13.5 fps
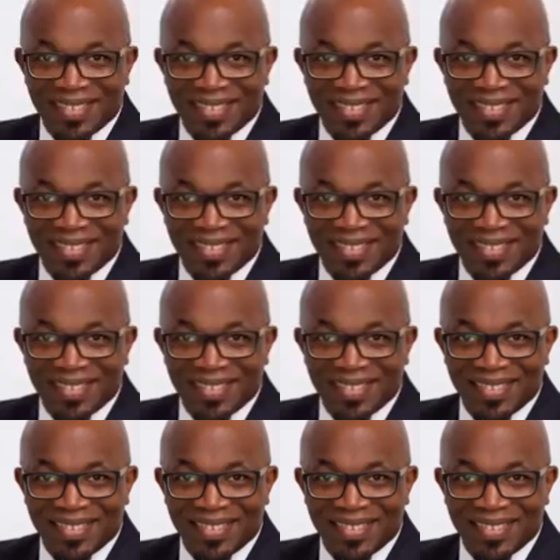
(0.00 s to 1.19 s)

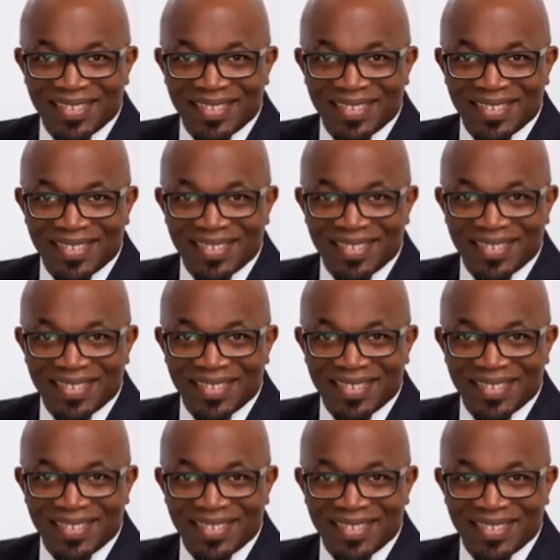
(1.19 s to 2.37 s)

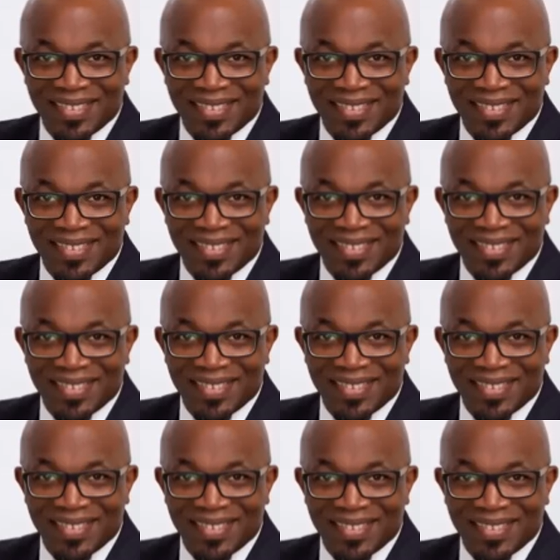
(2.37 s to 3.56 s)

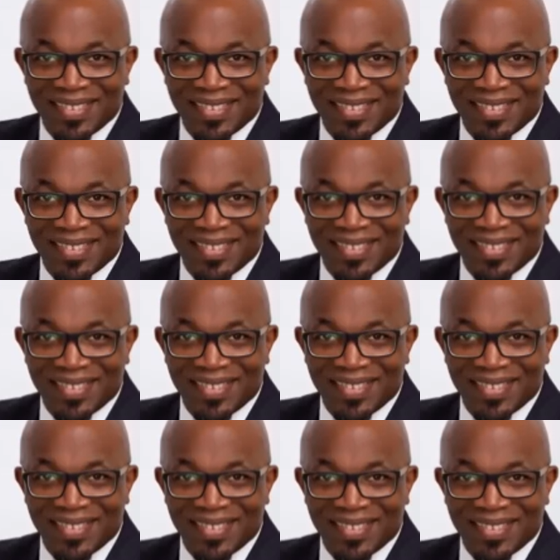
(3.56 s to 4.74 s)

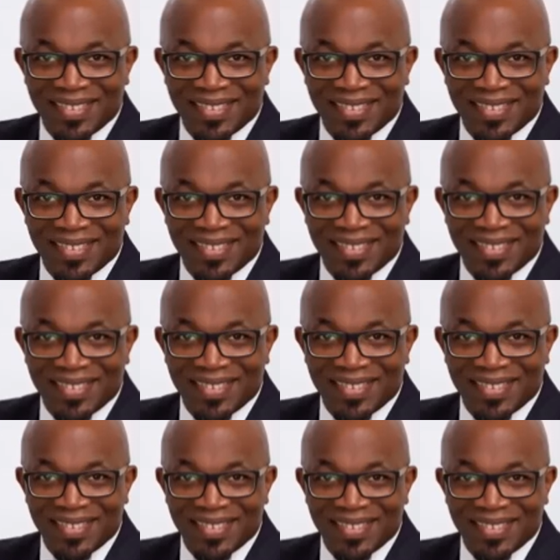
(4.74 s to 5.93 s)

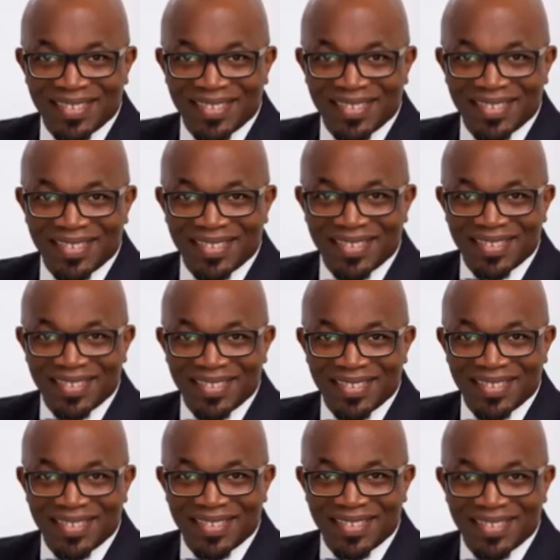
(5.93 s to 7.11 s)

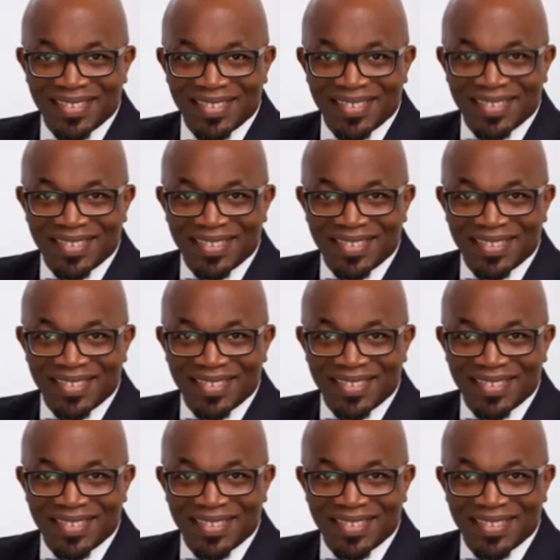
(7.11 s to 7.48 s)
This person isn't speaking.